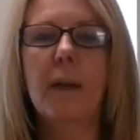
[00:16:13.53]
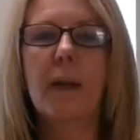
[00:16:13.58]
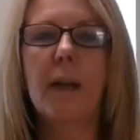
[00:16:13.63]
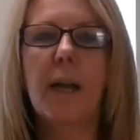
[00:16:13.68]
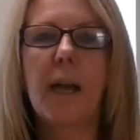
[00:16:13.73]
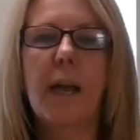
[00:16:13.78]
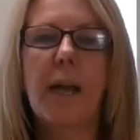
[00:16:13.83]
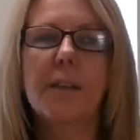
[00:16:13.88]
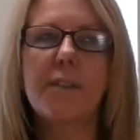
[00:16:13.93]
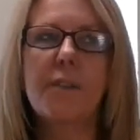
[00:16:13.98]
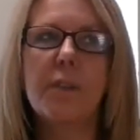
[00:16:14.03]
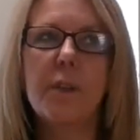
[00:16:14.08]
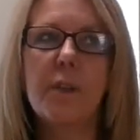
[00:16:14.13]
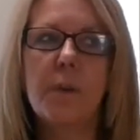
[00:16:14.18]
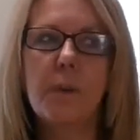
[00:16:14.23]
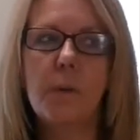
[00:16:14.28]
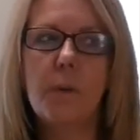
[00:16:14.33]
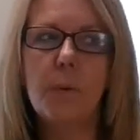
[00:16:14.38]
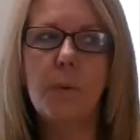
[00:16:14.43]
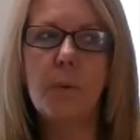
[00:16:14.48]
As
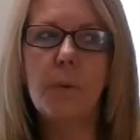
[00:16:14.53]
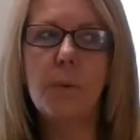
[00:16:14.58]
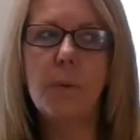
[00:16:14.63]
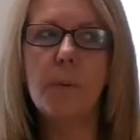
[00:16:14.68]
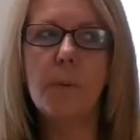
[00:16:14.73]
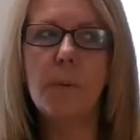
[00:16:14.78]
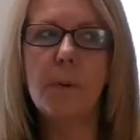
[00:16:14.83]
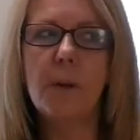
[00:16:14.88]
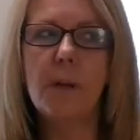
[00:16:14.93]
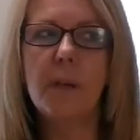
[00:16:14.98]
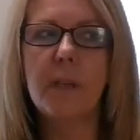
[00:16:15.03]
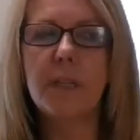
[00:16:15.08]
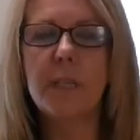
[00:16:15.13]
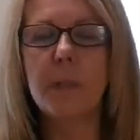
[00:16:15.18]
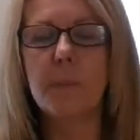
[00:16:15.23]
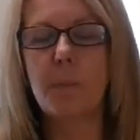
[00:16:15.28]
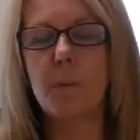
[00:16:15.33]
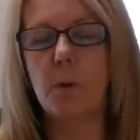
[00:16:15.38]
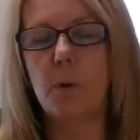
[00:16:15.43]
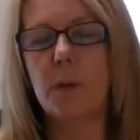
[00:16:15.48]
you
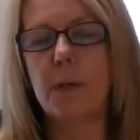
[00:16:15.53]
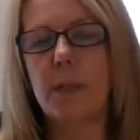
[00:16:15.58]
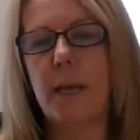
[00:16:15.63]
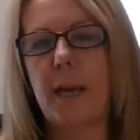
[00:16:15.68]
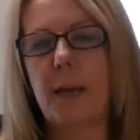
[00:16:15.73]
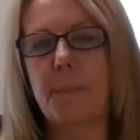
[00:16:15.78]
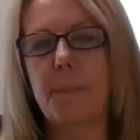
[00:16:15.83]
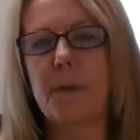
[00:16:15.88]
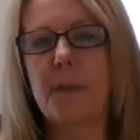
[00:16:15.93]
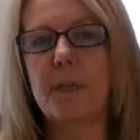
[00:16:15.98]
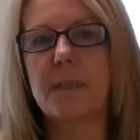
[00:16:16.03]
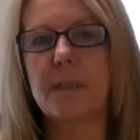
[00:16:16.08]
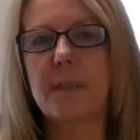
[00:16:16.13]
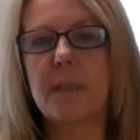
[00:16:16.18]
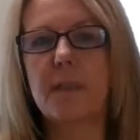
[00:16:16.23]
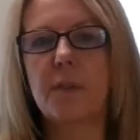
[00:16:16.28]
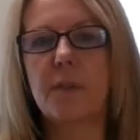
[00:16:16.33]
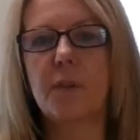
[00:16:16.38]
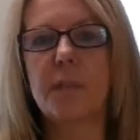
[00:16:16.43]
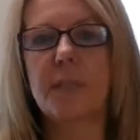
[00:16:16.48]
explore the happiness
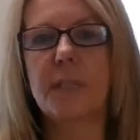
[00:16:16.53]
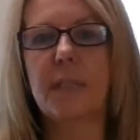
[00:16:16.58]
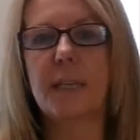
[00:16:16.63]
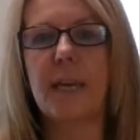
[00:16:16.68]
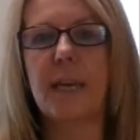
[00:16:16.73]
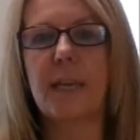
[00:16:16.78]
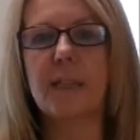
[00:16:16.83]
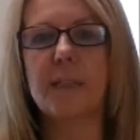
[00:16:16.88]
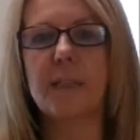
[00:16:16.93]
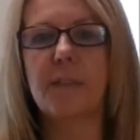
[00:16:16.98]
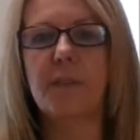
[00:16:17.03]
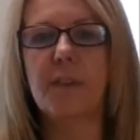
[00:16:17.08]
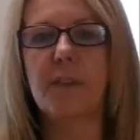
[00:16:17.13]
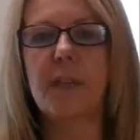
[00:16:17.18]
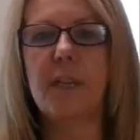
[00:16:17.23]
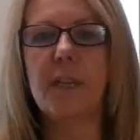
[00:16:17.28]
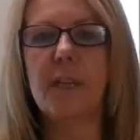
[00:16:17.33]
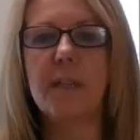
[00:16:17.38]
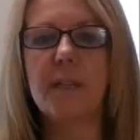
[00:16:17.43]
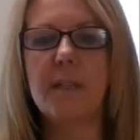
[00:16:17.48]
increasing
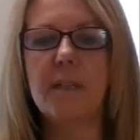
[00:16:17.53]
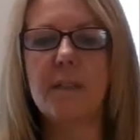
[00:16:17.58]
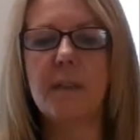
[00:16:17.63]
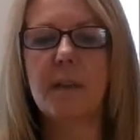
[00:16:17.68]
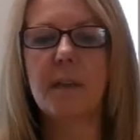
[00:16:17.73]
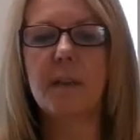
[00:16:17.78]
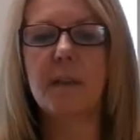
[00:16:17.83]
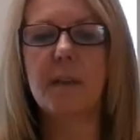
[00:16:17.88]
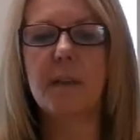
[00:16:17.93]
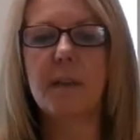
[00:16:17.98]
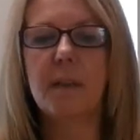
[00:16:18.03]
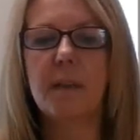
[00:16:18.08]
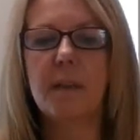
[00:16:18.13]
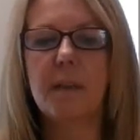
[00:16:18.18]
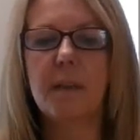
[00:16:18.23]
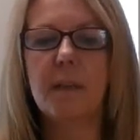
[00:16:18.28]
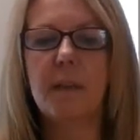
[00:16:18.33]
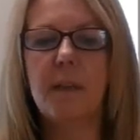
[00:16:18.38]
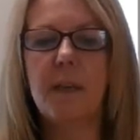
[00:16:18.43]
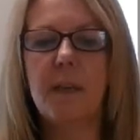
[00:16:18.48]
activities,
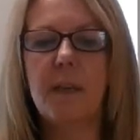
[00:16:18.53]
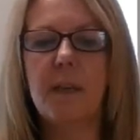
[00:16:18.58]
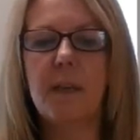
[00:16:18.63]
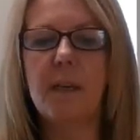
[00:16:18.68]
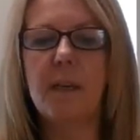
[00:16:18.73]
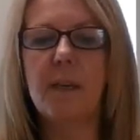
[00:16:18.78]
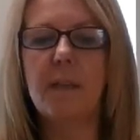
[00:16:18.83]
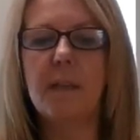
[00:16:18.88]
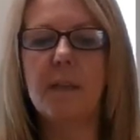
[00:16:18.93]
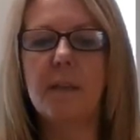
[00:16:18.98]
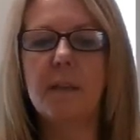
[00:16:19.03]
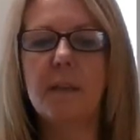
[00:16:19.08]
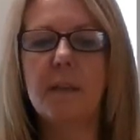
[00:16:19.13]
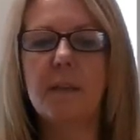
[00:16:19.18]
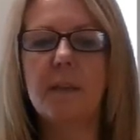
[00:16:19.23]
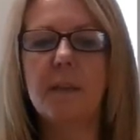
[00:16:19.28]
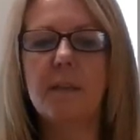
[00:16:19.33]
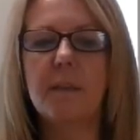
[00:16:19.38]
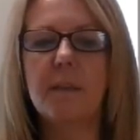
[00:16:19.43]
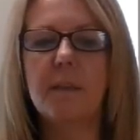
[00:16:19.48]
the
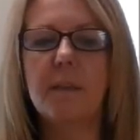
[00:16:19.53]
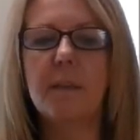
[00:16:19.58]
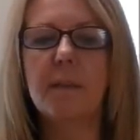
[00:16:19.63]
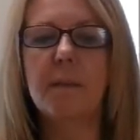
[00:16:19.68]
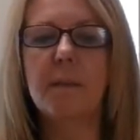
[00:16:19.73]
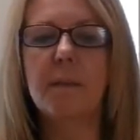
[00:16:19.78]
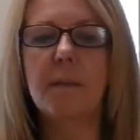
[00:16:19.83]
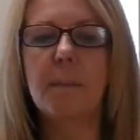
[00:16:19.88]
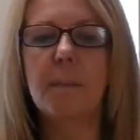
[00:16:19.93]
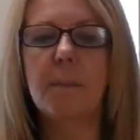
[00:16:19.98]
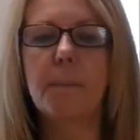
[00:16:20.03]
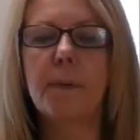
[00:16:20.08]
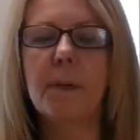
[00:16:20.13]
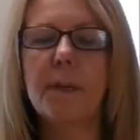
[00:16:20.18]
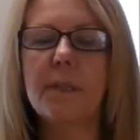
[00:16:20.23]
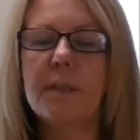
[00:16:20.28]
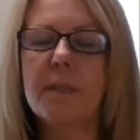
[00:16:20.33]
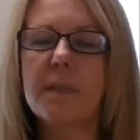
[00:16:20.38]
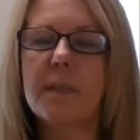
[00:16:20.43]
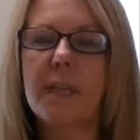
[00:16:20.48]

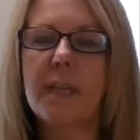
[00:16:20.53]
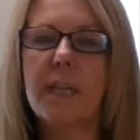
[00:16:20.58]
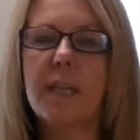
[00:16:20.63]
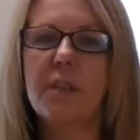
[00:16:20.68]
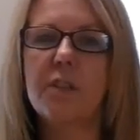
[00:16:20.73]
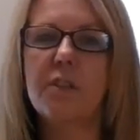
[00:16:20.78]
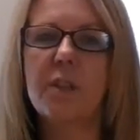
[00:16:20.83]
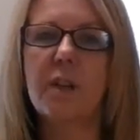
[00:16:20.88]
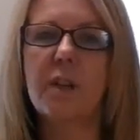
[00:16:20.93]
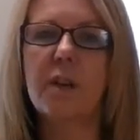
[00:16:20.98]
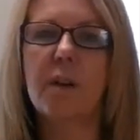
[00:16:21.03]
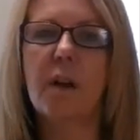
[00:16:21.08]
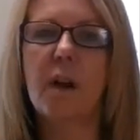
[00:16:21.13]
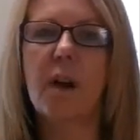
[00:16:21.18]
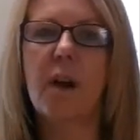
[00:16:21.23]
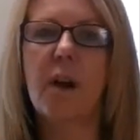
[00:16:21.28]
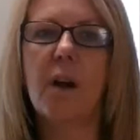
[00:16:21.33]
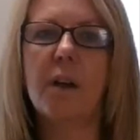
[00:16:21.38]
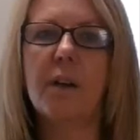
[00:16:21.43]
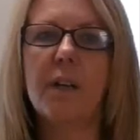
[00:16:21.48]
presentation
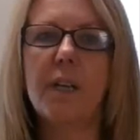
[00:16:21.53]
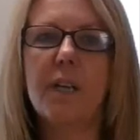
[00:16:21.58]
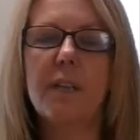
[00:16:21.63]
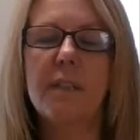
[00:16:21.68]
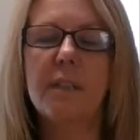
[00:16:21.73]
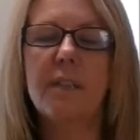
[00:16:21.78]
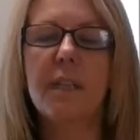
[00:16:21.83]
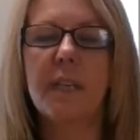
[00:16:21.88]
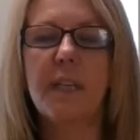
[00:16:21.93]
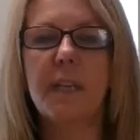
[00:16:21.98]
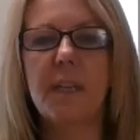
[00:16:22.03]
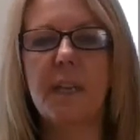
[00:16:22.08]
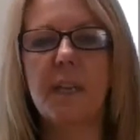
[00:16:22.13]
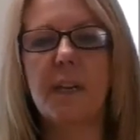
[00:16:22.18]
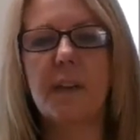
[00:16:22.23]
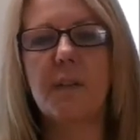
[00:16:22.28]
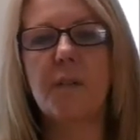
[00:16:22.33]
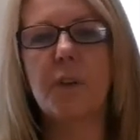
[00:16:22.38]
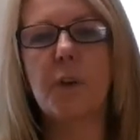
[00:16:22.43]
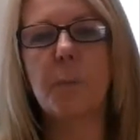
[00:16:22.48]
on taking care
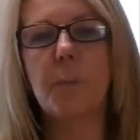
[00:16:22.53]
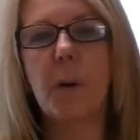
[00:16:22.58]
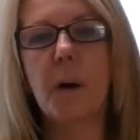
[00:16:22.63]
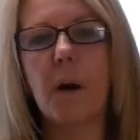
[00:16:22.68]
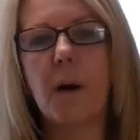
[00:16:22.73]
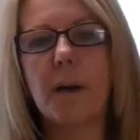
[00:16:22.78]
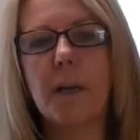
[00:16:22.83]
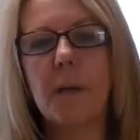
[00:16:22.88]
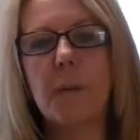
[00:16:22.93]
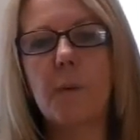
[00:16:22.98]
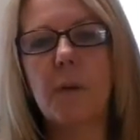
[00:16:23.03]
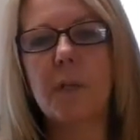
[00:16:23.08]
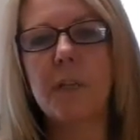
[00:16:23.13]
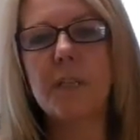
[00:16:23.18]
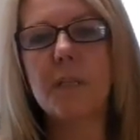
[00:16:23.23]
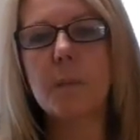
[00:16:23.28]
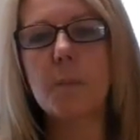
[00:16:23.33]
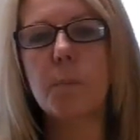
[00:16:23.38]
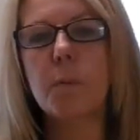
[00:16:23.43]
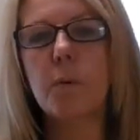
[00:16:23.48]
of your body will
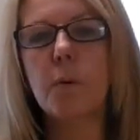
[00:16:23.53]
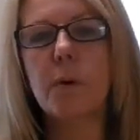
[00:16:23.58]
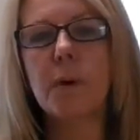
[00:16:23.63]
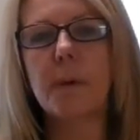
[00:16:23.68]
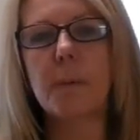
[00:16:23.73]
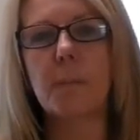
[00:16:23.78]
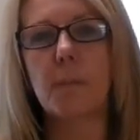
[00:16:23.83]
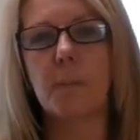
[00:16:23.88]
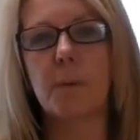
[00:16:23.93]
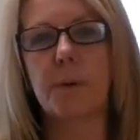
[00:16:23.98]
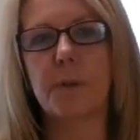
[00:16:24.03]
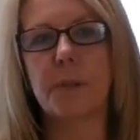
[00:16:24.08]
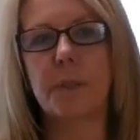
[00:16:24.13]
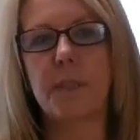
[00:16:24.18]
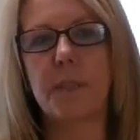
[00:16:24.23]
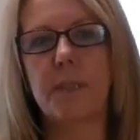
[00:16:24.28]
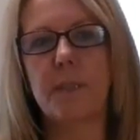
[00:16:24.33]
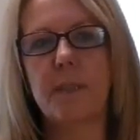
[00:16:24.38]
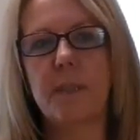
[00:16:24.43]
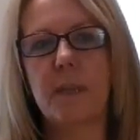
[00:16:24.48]
explore in more
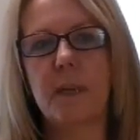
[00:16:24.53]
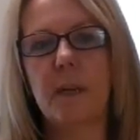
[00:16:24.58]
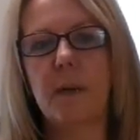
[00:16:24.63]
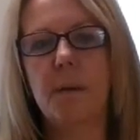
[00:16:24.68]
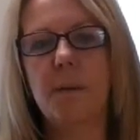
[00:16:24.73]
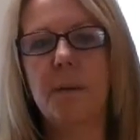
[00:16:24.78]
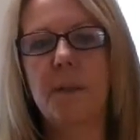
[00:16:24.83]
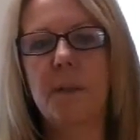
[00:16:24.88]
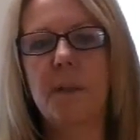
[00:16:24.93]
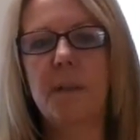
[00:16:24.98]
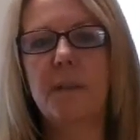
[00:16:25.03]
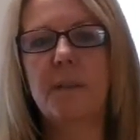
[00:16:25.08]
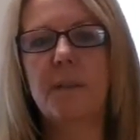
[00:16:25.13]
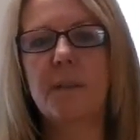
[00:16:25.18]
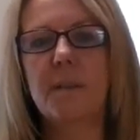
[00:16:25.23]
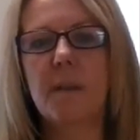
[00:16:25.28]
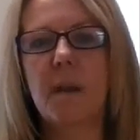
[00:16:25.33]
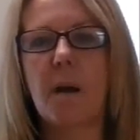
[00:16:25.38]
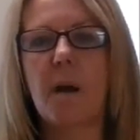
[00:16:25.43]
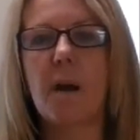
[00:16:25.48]
detail this
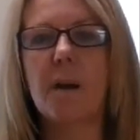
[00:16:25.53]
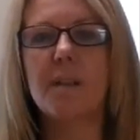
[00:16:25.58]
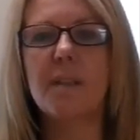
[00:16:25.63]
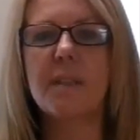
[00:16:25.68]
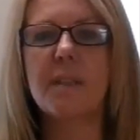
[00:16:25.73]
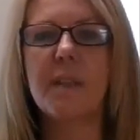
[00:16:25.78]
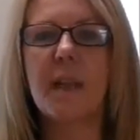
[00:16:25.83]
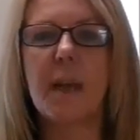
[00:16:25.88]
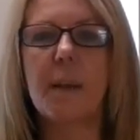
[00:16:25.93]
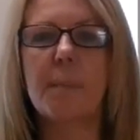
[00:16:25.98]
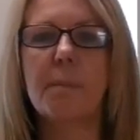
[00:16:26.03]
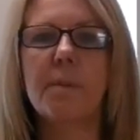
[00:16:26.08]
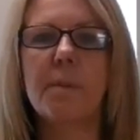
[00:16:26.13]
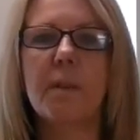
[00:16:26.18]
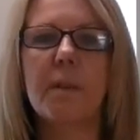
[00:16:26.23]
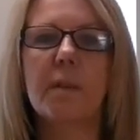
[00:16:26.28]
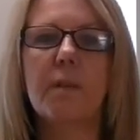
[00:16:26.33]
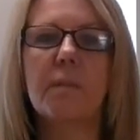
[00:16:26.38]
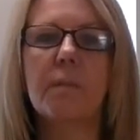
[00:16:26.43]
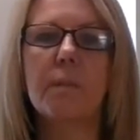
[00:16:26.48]
concept
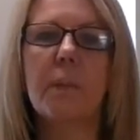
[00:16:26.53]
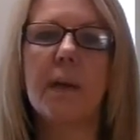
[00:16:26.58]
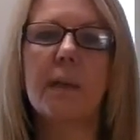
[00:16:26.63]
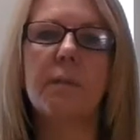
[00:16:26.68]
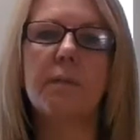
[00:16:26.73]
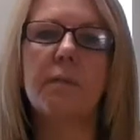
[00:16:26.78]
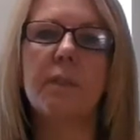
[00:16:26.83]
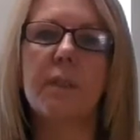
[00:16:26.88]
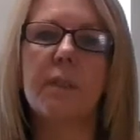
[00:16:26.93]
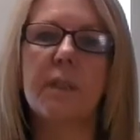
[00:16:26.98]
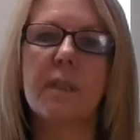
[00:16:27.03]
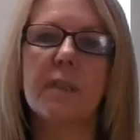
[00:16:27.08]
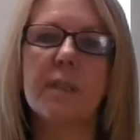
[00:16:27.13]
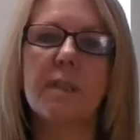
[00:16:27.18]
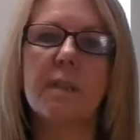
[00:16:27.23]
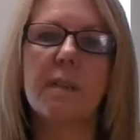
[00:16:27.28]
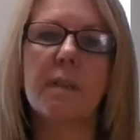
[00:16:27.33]
of mindfulness